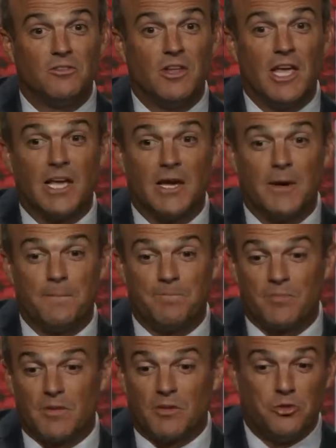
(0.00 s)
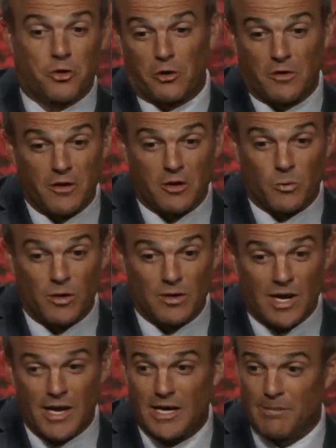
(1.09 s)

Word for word: and took her to dinner one night.